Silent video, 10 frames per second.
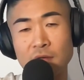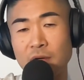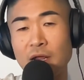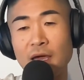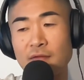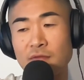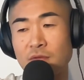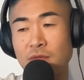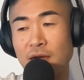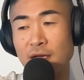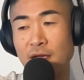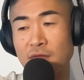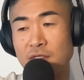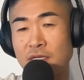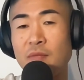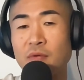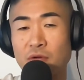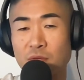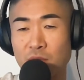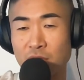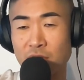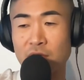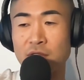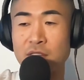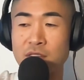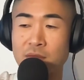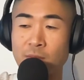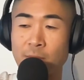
what have you, that have stable careers,